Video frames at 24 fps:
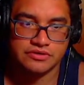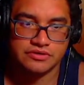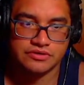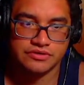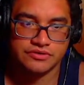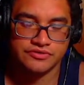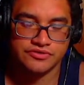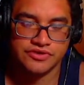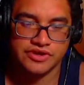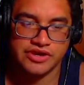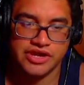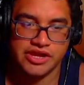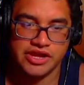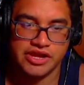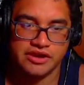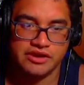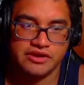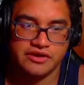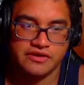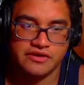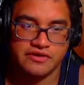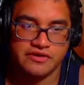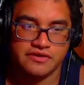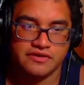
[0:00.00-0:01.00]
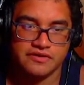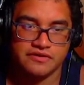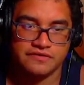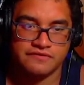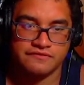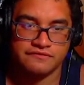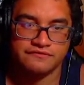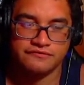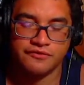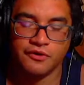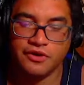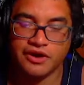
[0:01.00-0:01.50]
3,
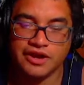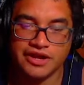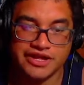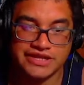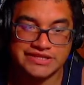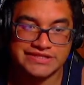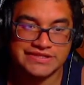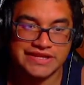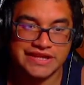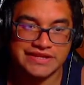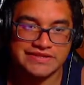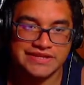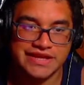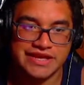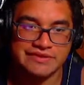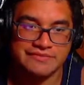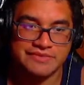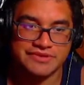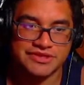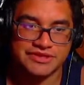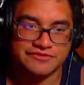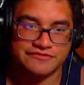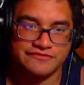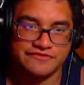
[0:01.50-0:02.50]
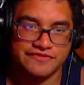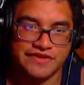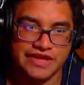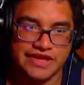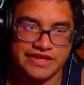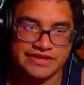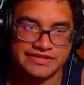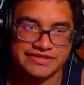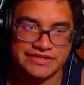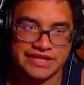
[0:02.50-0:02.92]
4 hits they take with the fist.